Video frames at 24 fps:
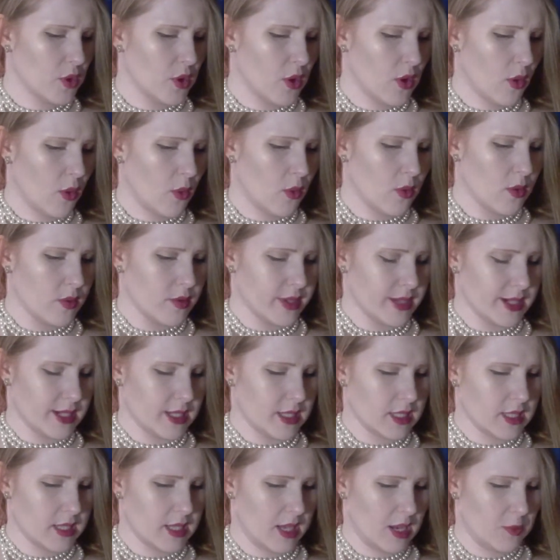gold and
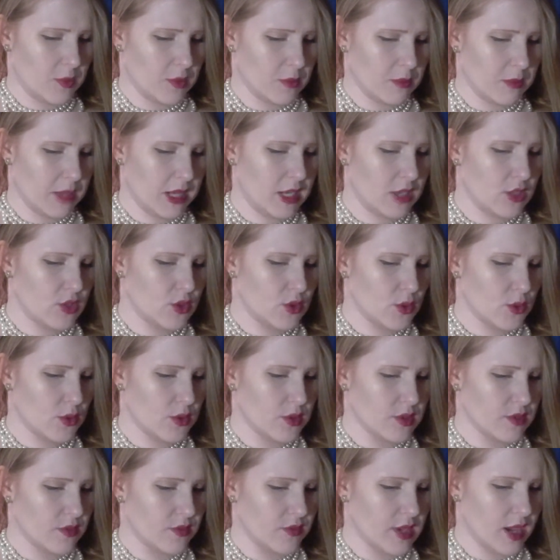inset with many jewels
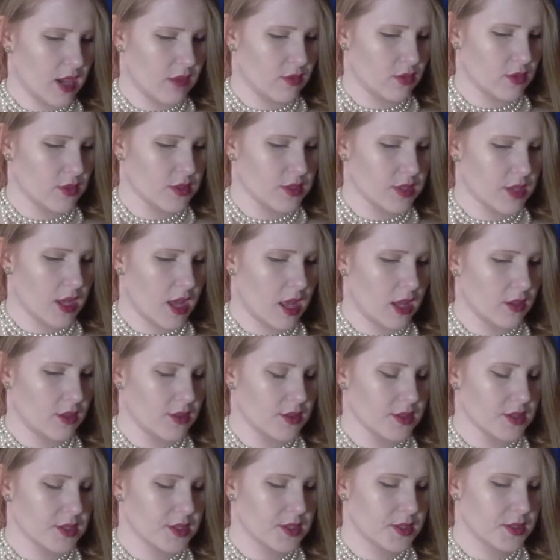of divers
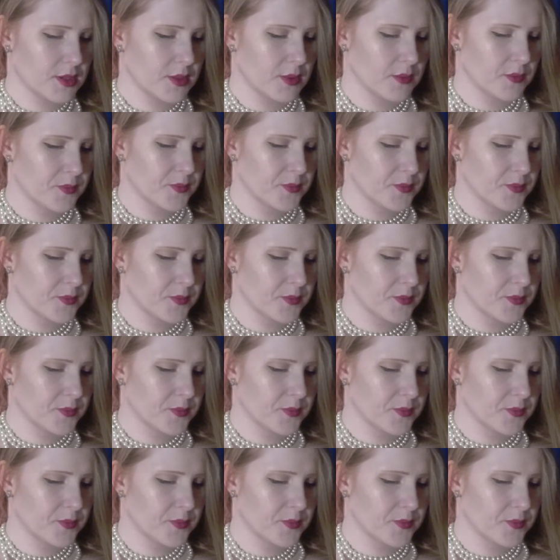colours.